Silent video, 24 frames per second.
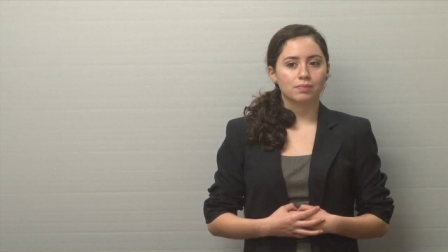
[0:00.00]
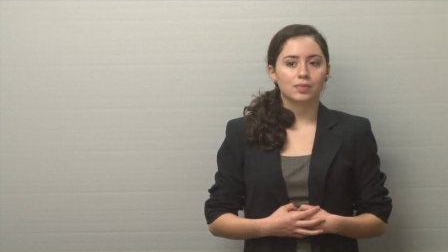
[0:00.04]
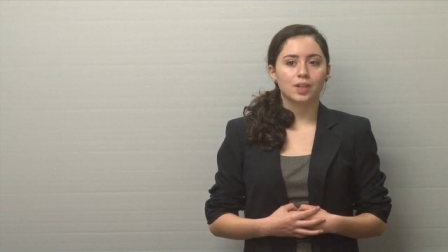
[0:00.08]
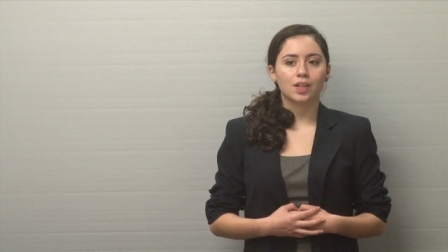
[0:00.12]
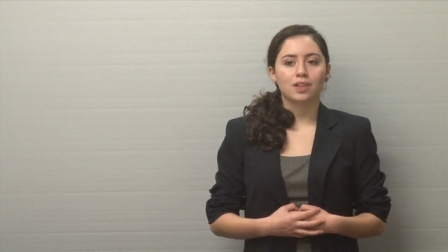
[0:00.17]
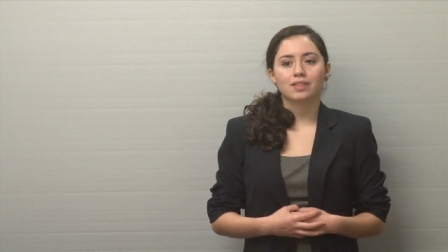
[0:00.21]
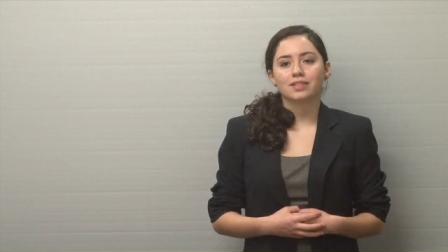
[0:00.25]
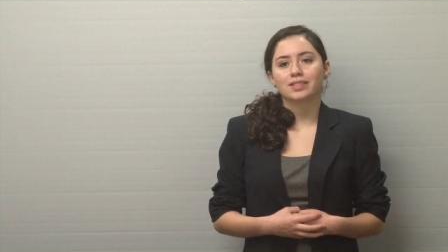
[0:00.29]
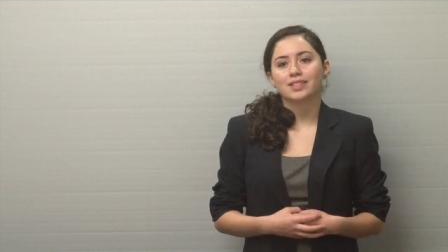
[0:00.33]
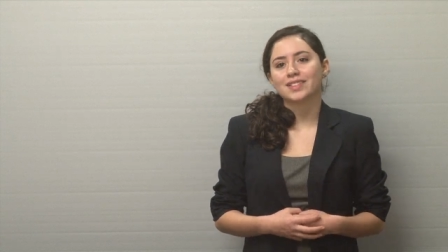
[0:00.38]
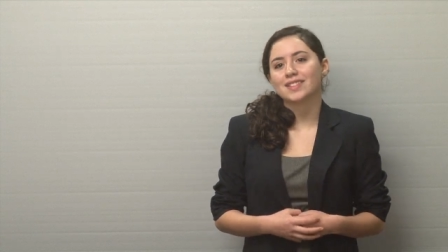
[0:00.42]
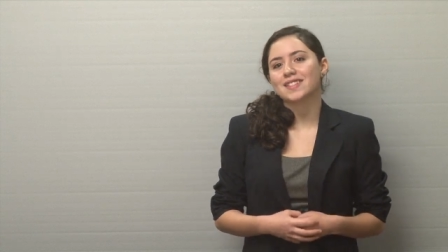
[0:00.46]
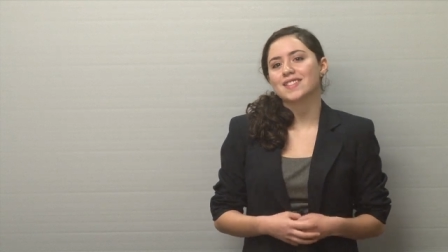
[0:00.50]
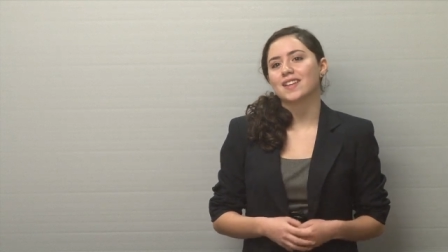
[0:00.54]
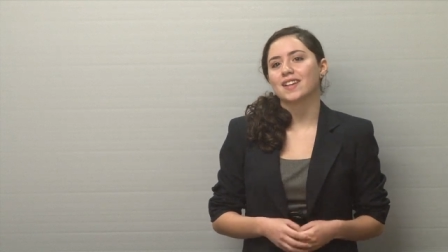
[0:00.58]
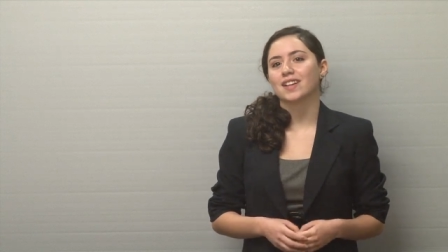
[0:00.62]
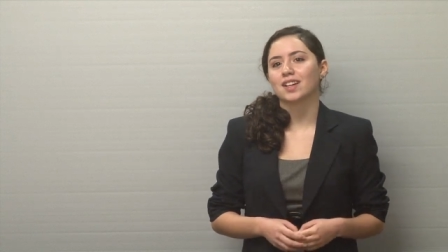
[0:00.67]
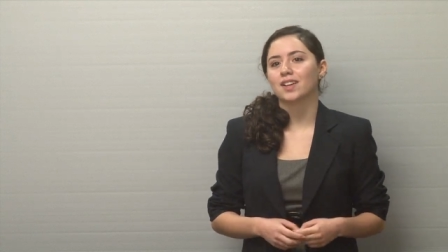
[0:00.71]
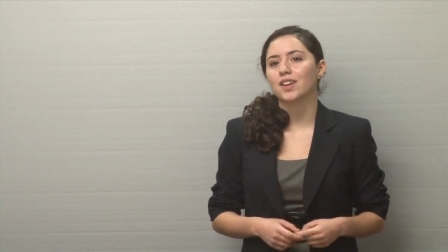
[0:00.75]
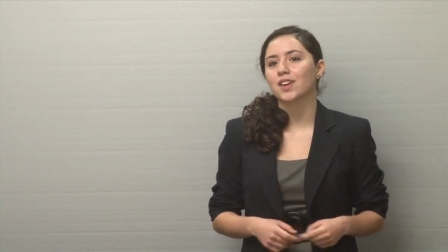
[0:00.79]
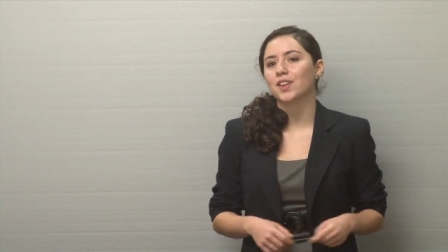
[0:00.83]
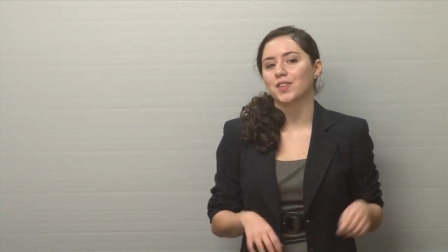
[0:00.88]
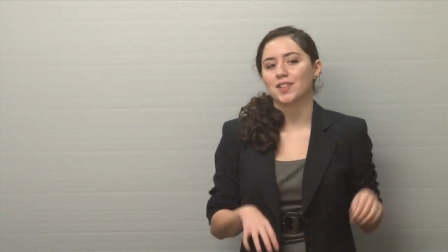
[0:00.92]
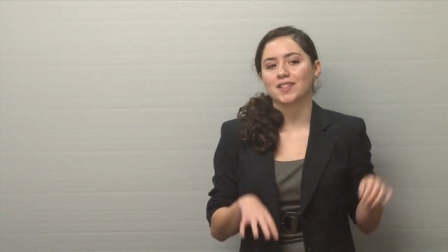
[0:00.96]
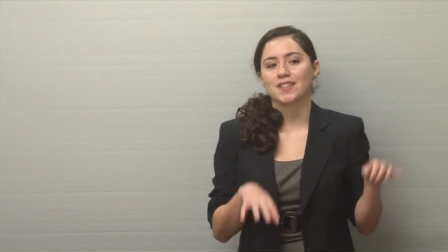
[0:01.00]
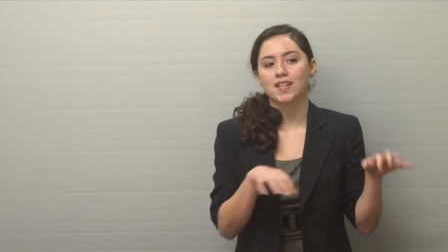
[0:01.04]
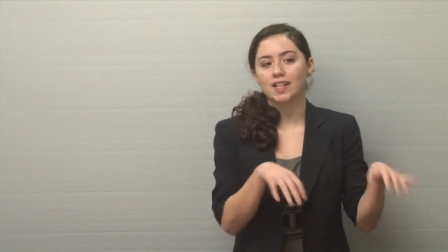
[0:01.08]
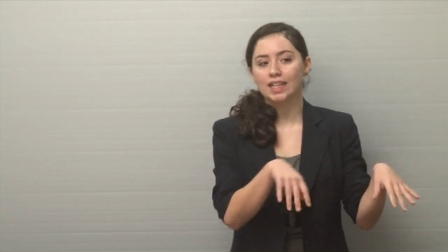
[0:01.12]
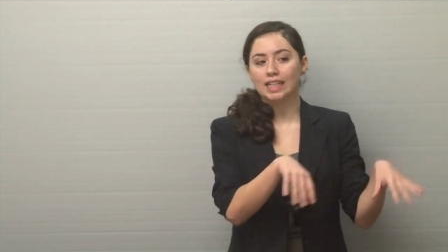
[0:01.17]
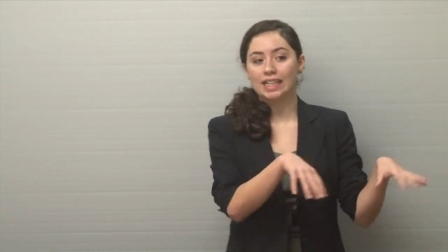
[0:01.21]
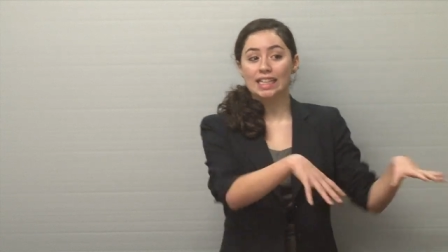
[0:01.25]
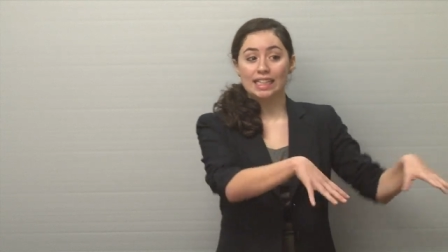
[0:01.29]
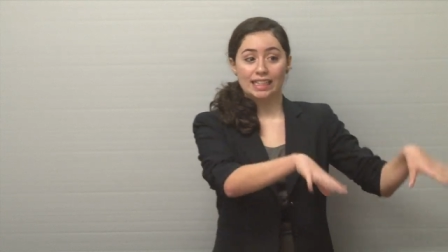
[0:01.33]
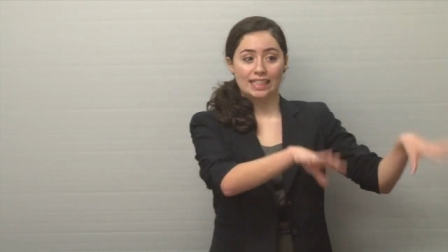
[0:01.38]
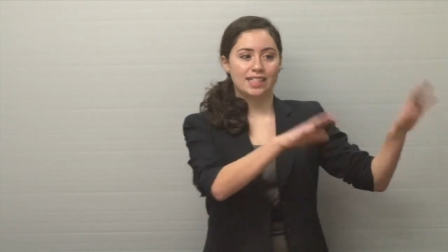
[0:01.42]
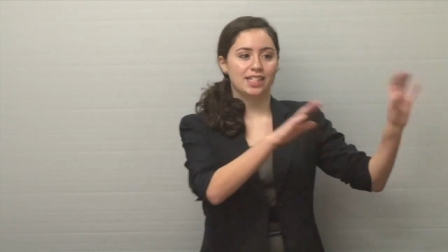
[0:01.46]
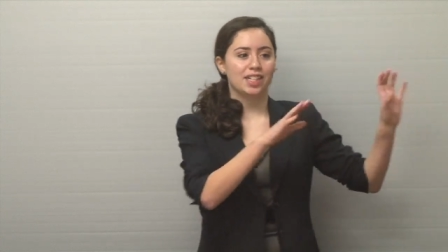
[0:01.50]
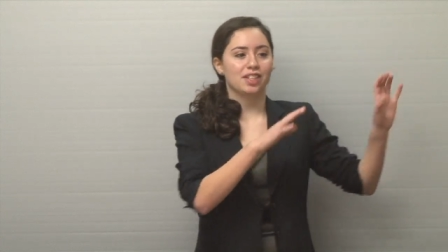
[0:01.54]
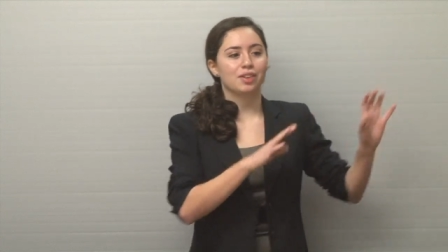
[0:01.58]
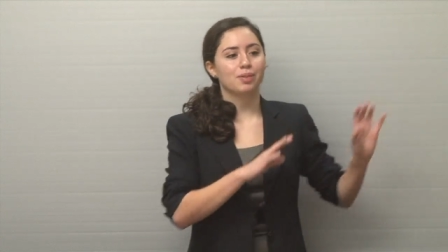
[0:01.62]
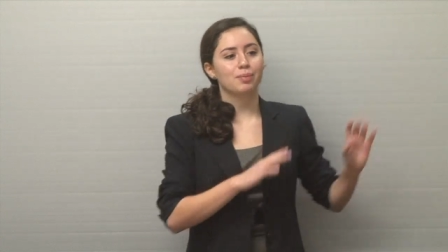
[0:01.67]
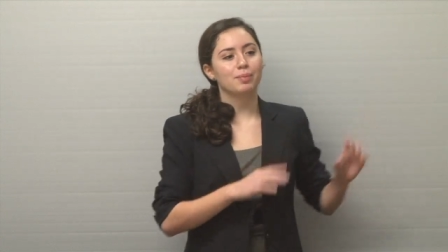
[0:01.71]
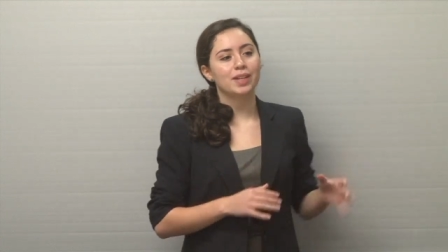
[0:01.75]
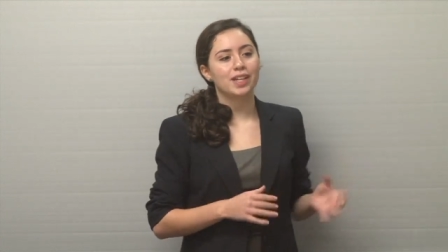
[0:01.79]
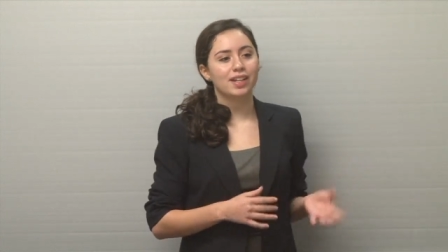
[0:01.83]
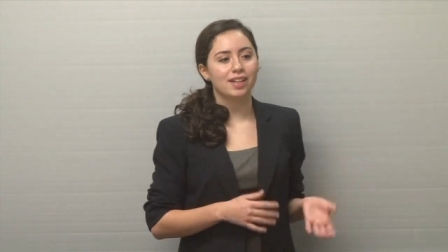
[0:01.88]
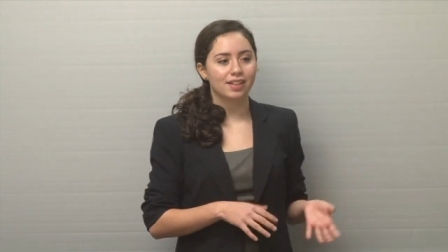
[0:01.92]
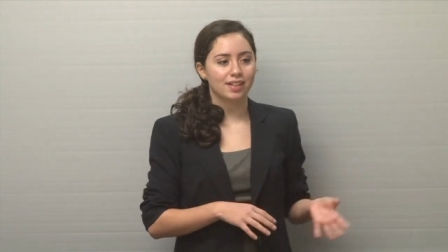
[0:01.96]
Well, it's like, oh, it's unclean.
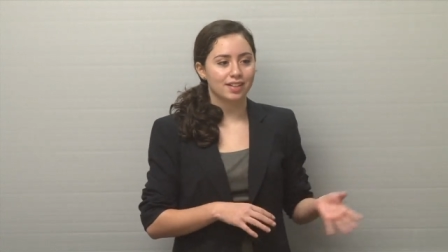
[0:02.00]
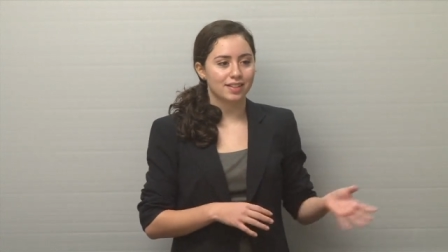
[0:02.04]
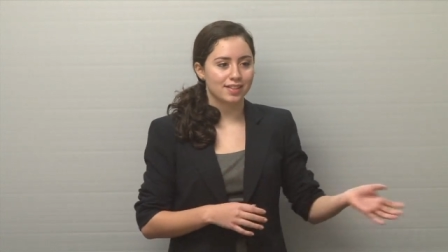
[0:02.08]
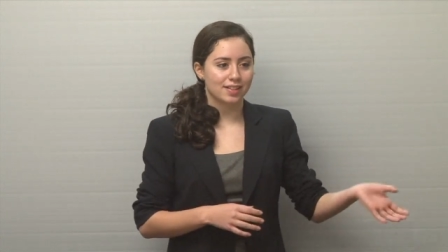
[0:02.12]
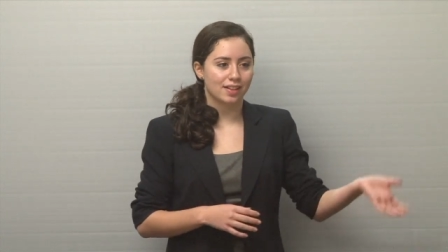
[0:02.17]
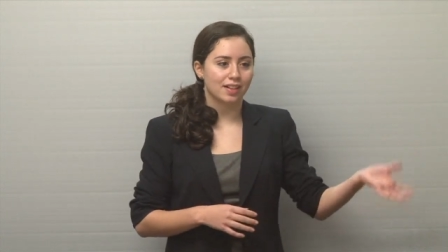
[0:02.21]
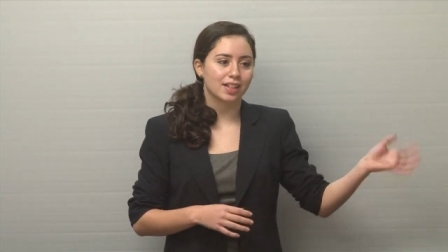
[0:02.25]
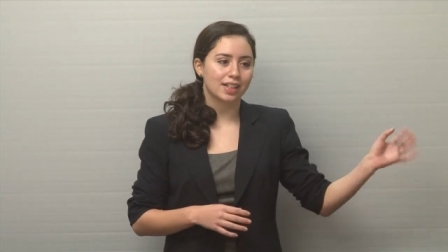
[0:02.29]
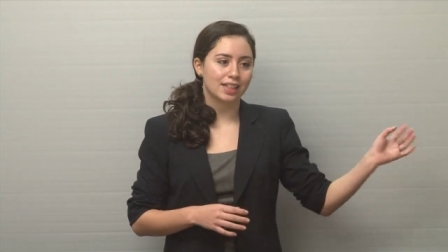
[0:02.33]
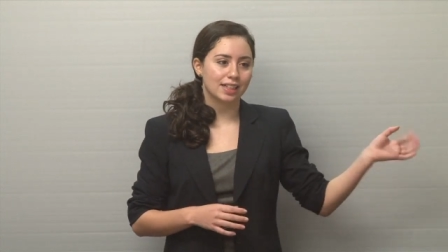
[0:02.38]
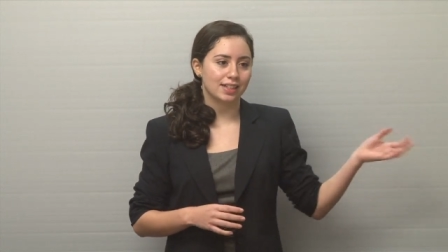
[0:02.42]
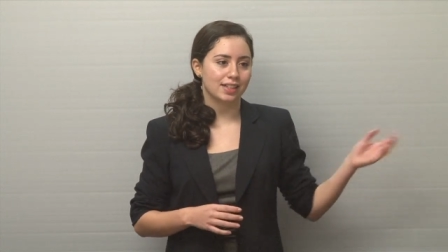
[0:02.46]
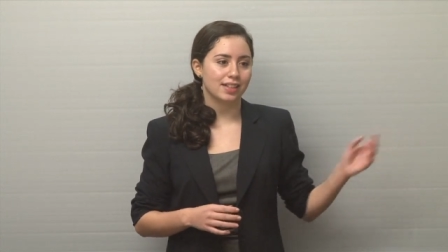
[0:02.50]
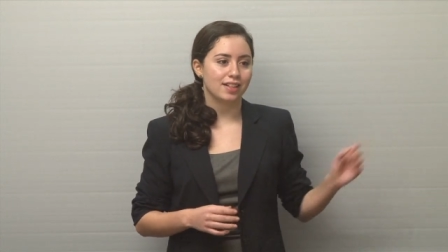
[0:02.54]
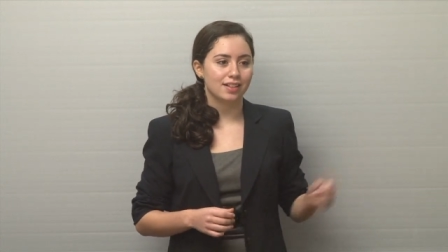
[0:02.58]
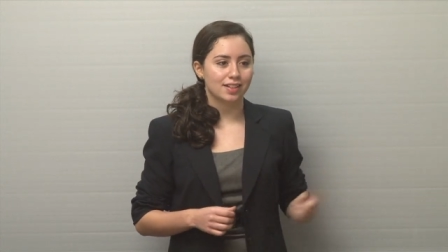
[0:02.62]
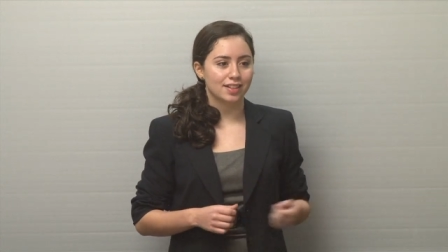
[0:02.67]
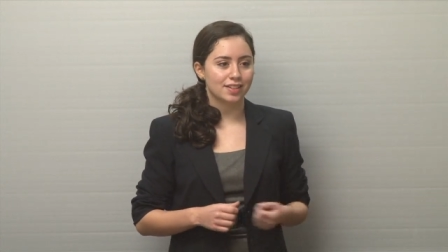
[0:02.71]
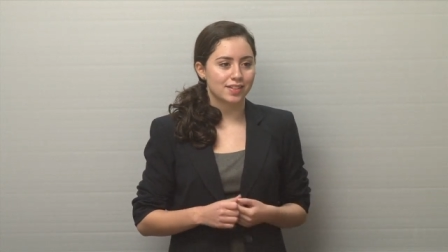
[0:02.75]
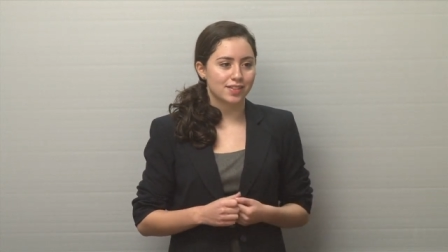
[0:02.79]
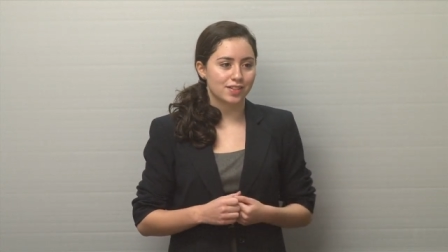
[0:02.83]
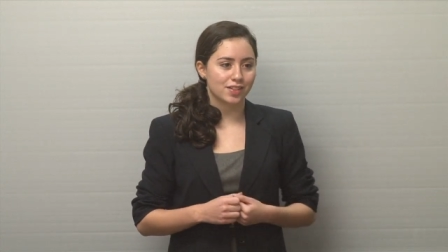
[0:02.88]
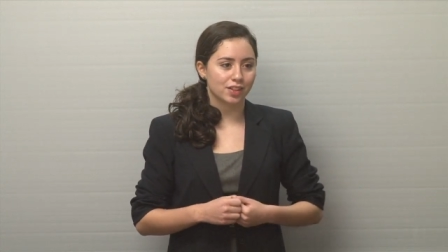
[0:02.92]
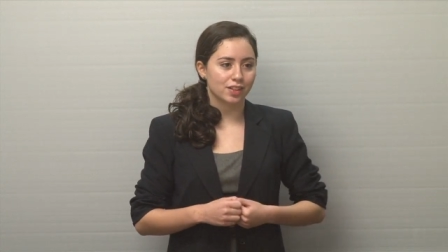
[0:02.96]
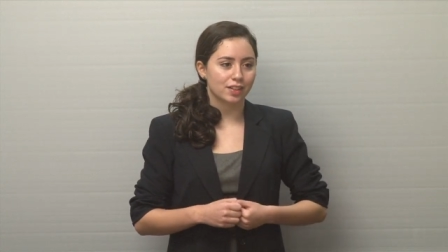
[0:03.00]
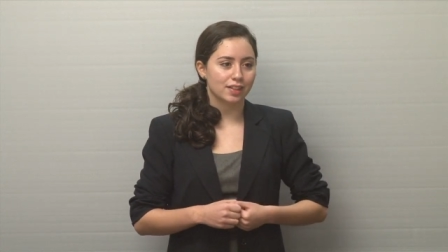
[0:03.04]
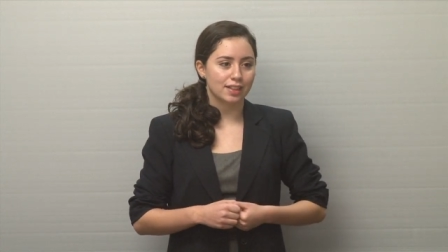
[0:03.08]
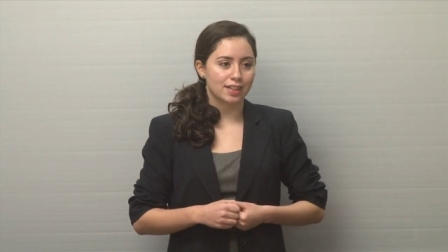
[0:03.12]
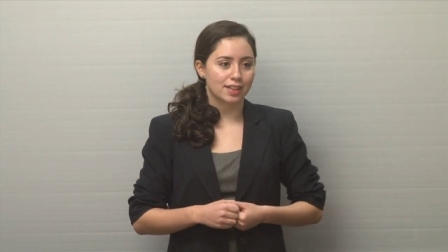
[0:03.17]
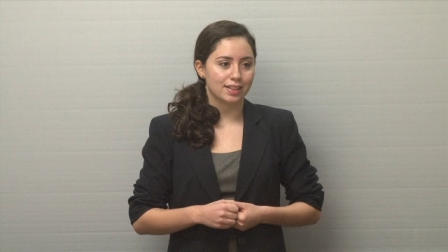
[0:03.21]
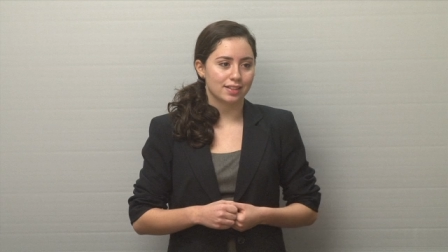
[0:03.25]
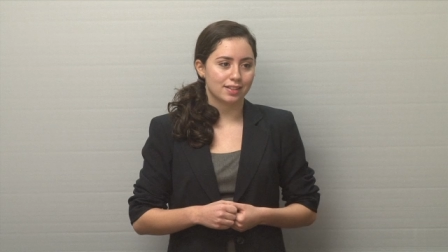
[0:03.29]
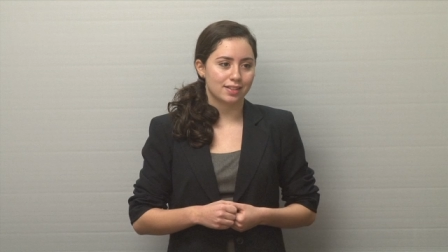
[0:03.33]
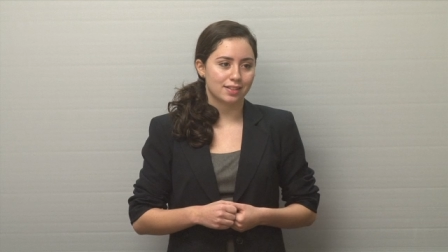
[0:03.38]
The media is unclean. It's dirty.